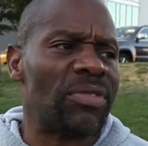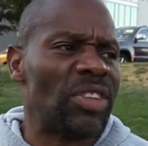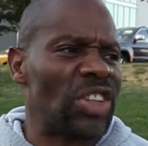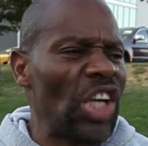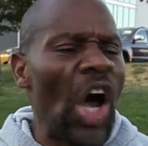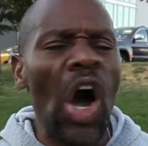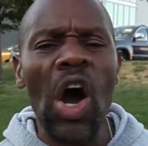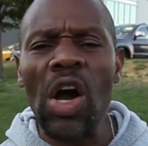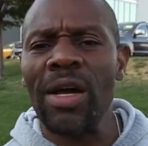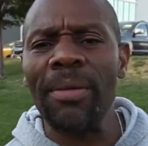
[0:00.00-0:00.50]

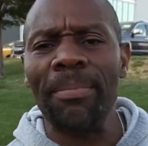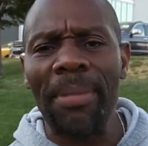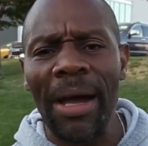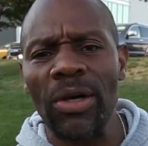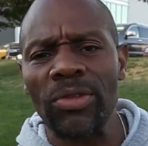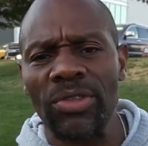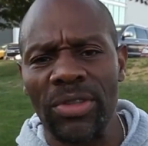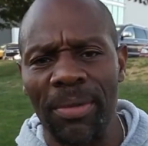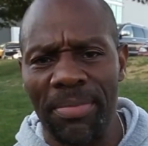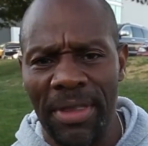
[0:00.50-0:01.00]
talk
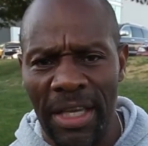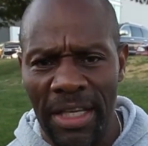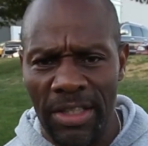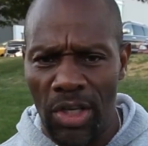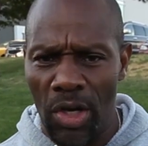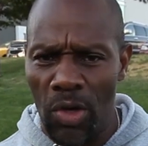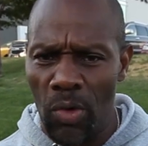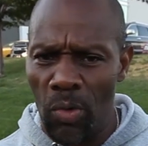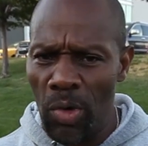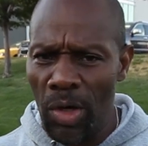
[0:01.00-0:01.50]
about some things
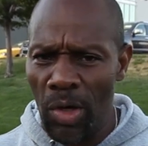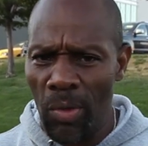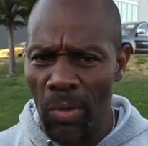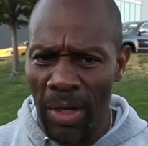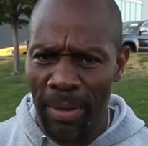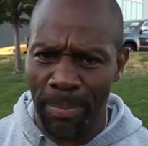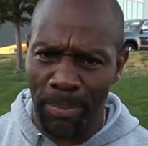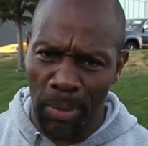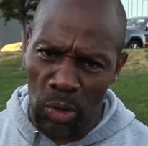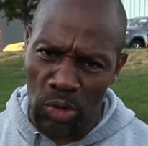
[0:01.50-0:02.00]
that are really,
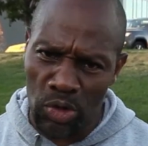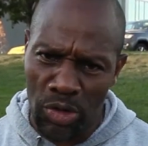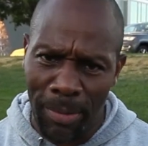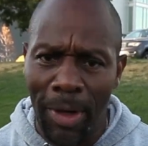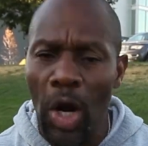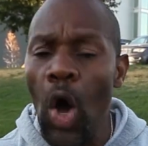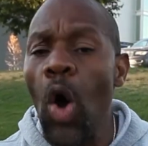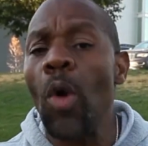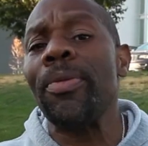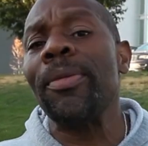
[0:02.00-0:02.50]
really personal. I'm
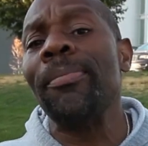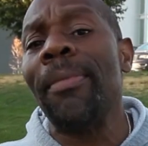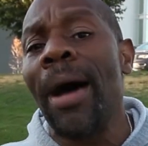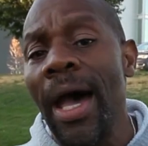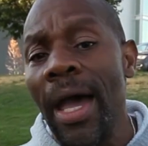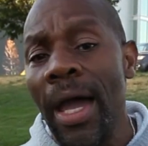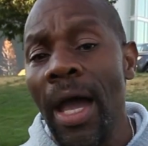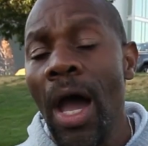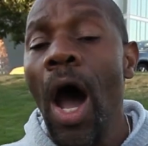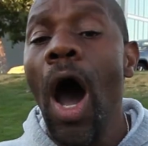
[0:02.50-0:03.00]
going to open
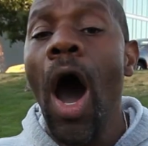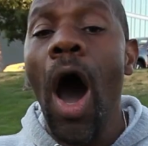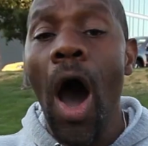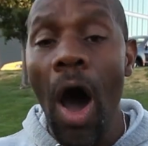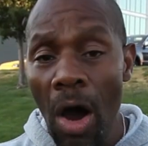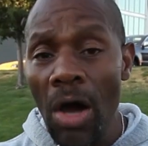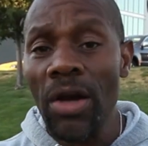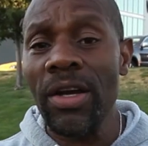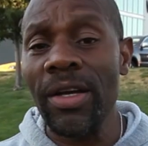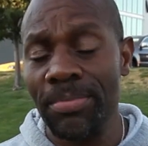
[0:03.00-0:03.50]
my
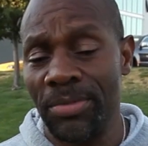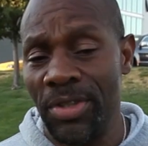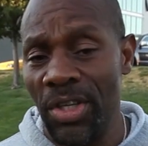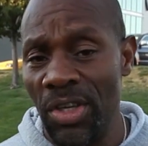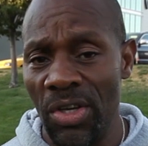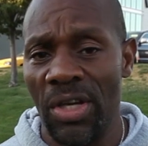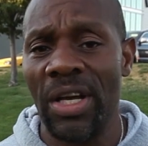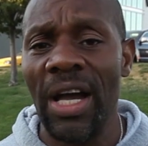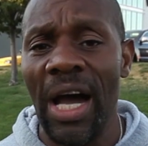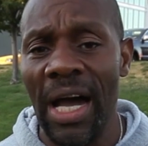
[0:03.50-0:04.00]
heart up to
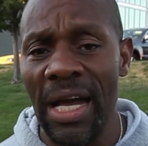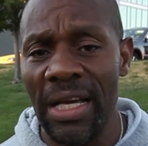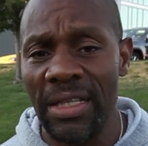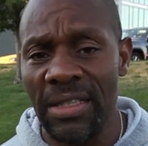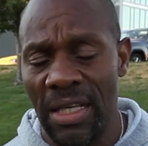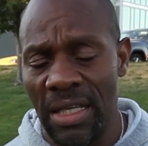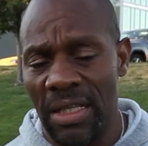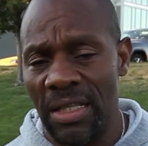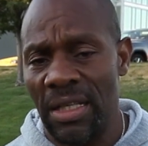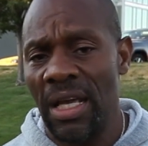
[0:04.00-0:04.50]
you
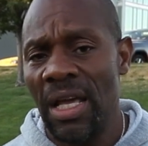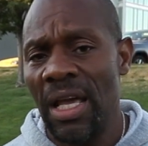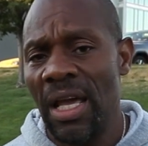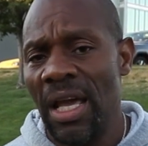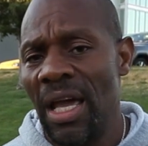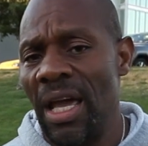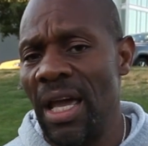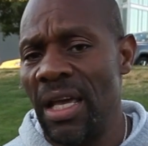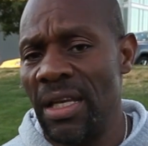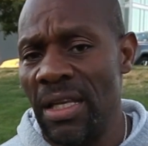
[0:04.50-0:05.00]
guys and,
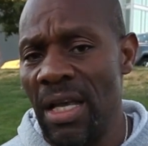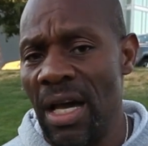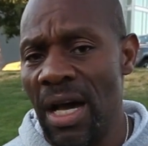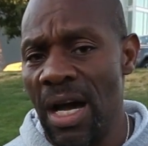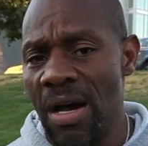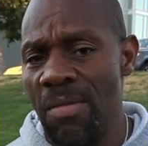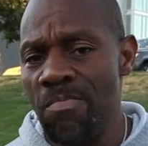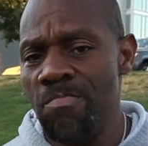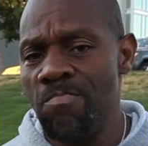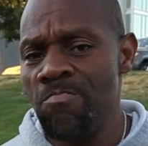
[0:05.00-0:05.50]
and,
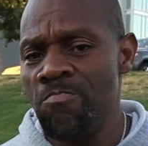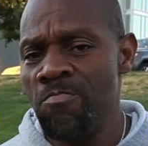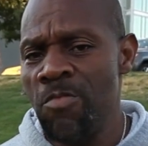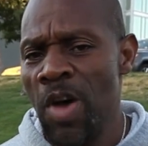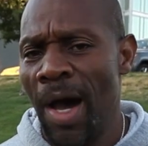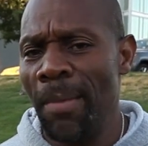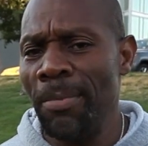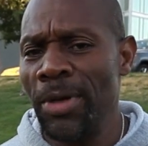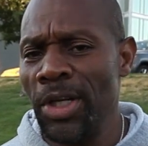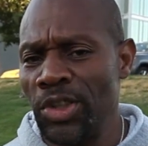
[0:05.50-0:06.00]
um,
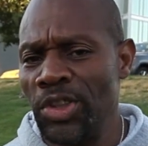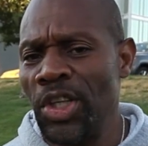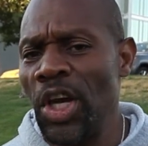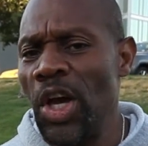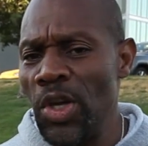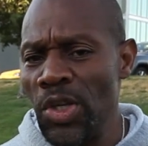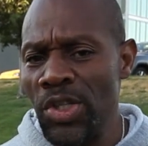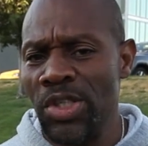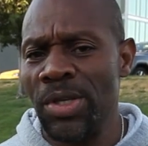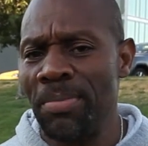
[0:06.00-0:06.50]
I'm going to tell
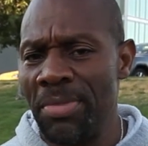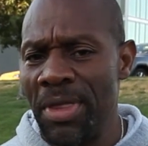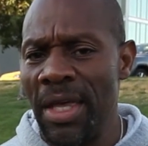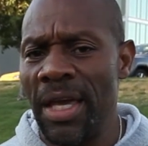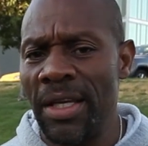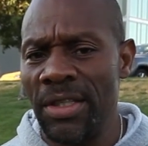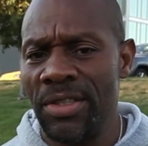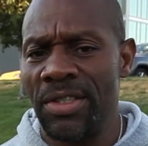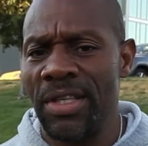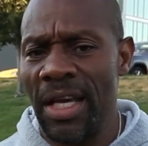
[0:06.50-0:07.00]
you some
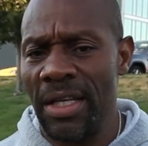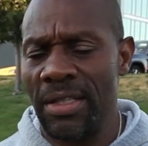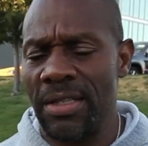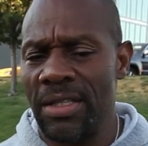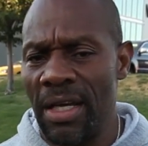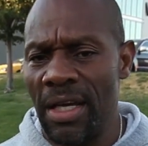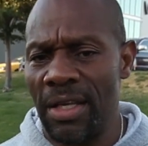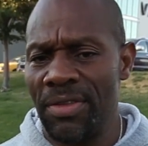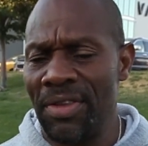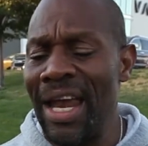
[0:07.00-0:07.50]
things
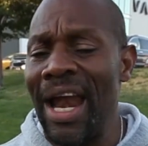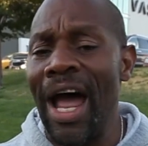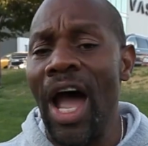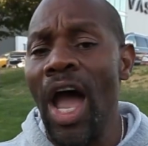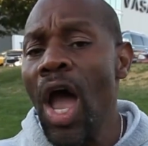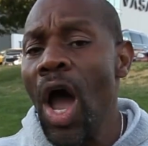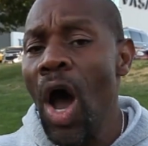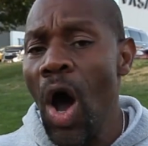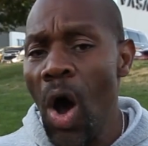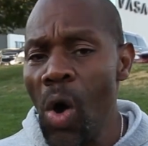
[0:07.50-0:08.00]
that uh, that I
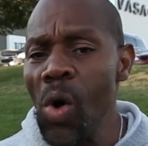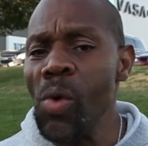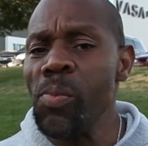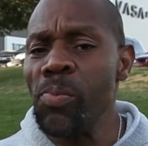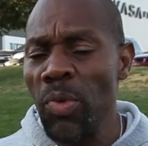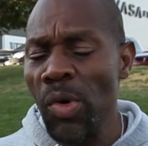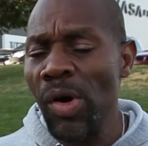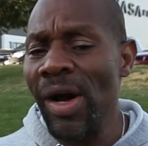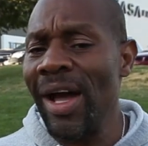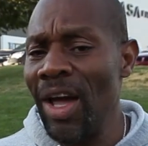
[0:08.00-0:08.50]

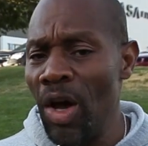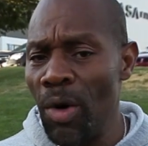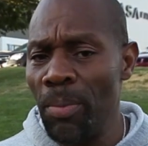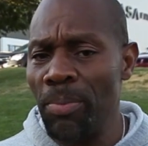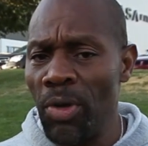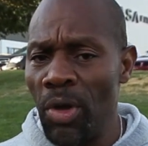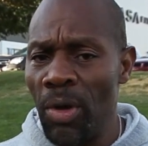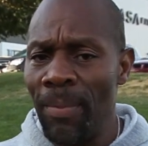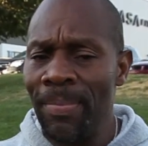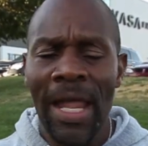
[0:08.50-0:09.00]
hope will
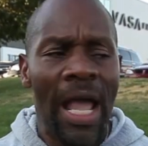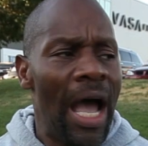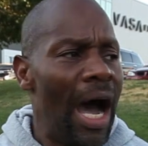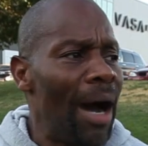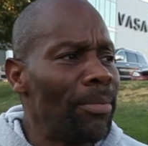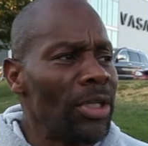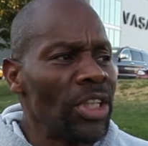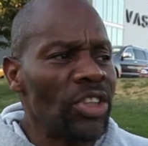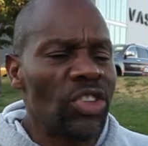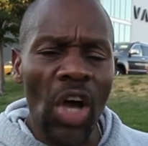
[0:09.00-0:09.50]
help you.
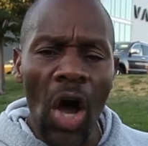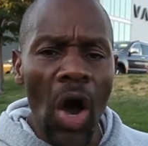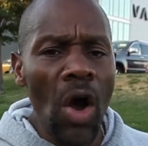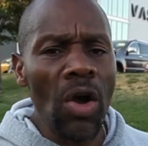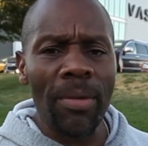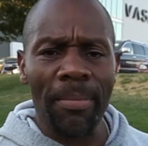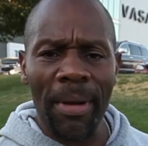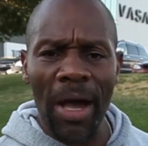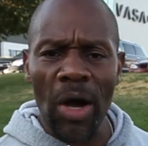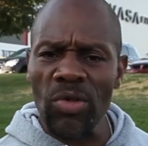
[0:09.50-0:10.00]
I'm going to
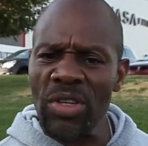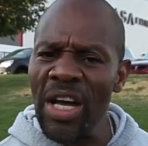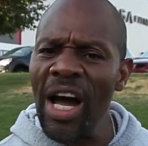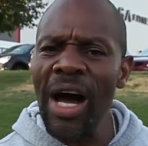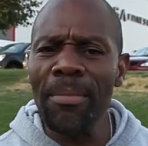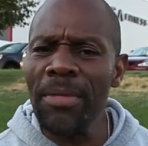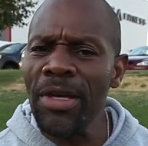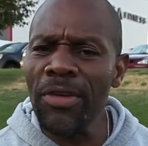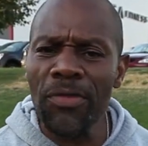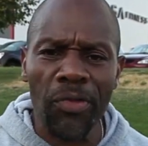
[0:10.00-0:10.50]
talk about
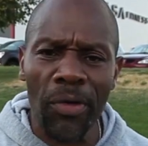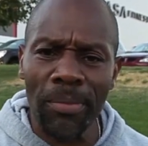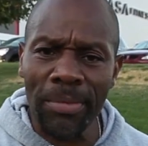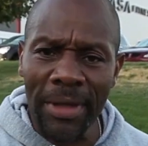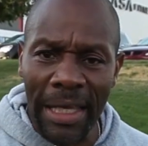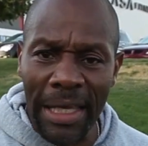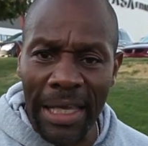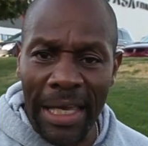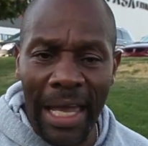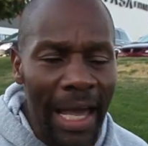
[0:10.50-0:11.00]
coming from
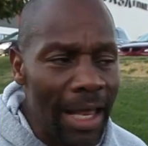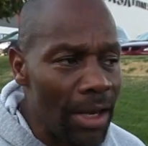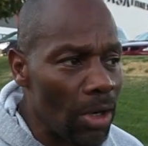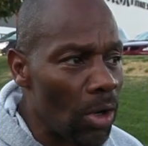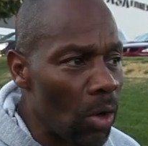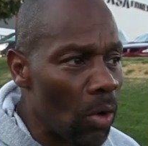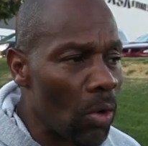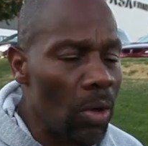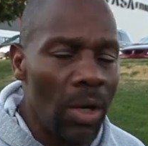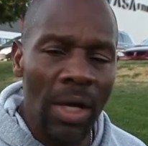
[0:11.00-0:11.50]
the
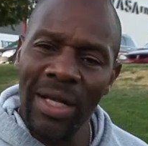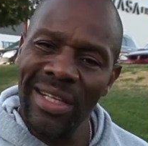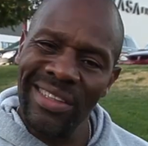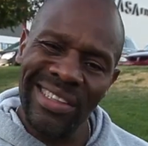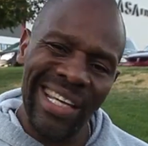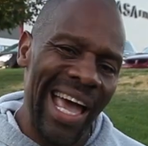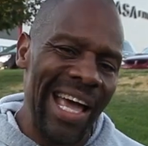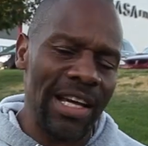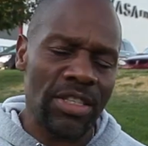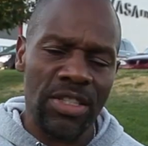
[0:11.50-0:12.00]
ghetto
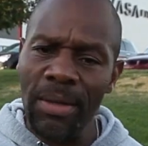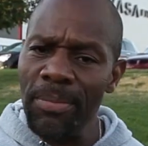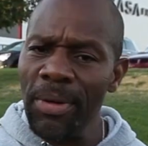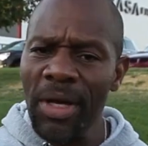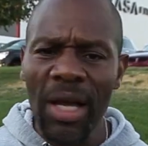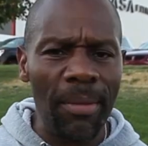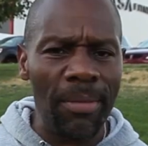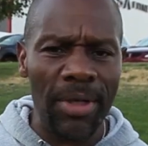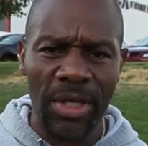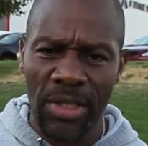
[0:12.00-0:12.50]
to actually
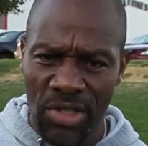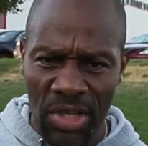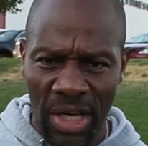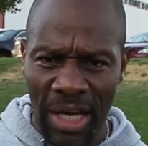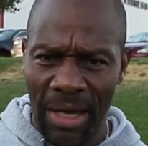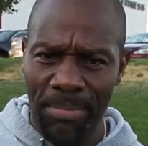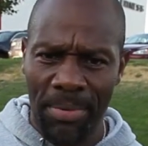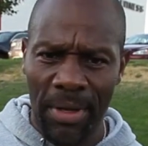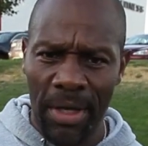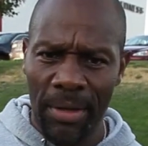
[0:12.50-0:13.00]
becoming a
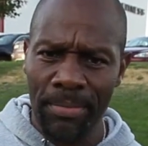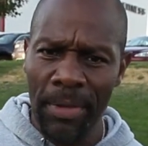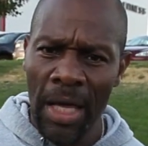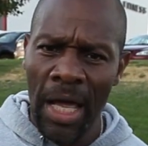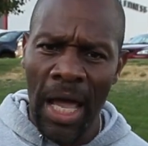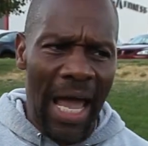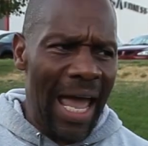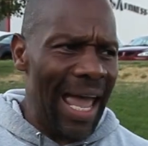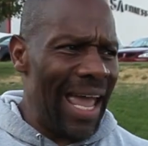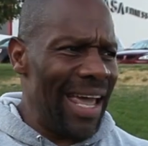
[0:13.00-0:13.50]
champion
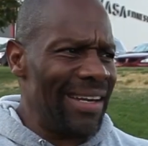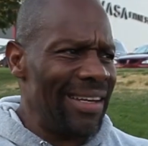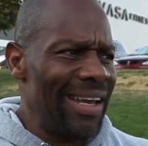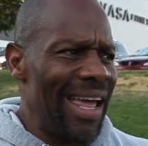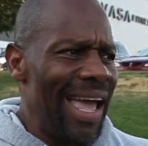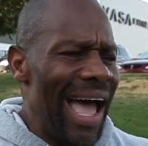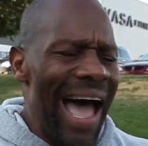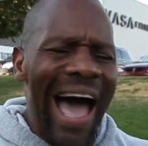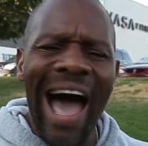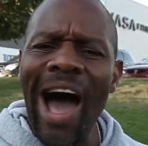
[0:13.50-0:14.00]
and
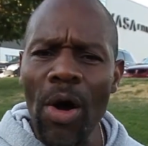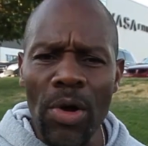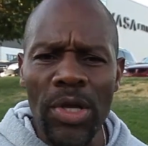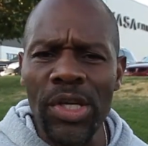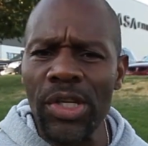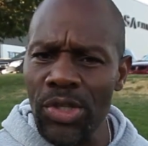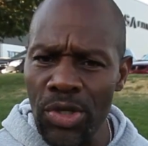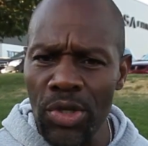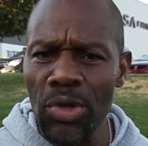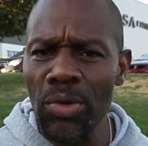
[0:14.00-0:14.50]
how
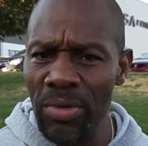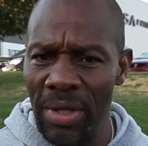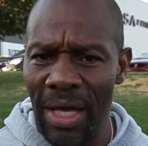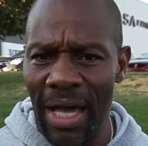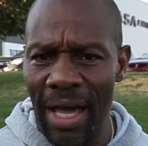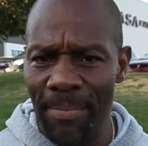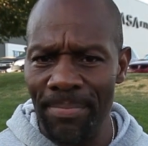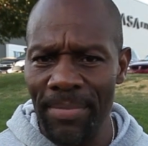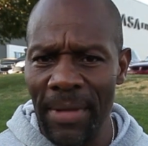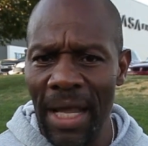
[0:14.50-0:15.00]
you do
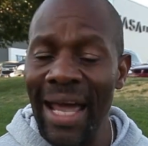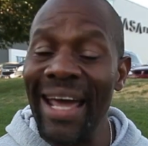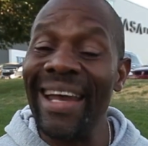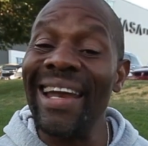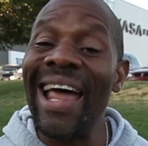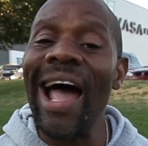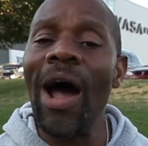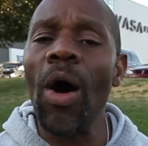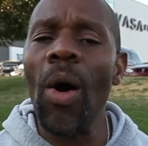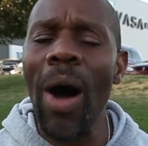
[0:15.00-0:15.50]
that and
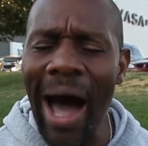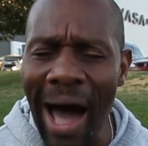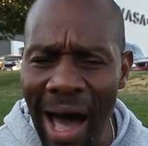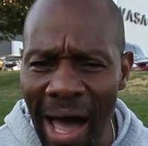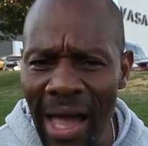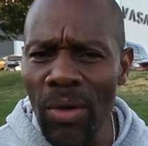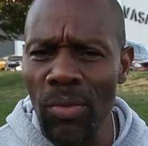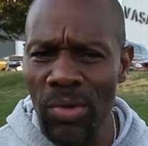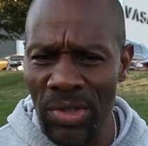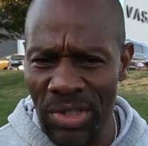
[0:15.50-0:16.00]
how
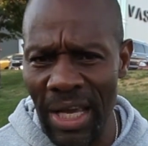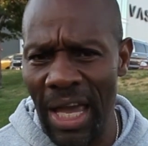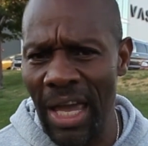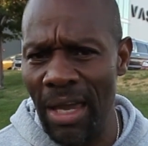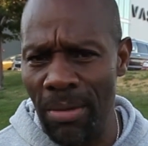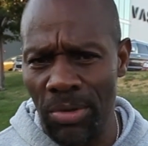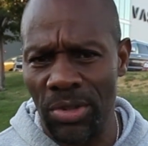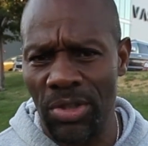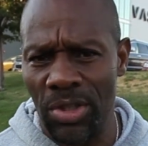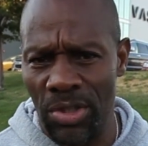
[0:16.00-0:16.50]
I was
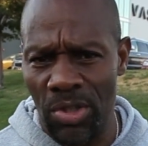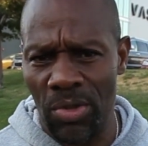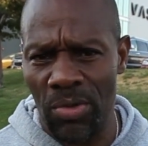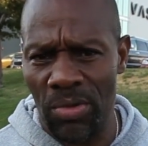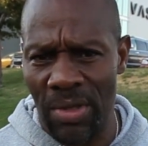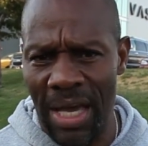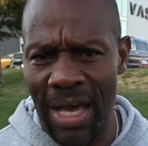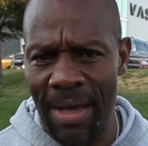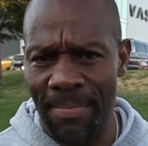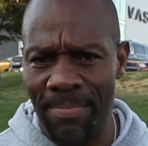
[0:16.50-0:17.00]
able to do
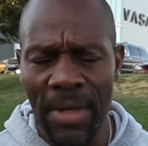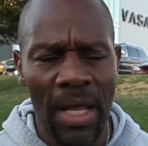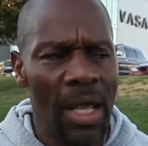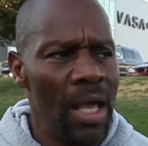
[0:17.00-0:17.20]
that.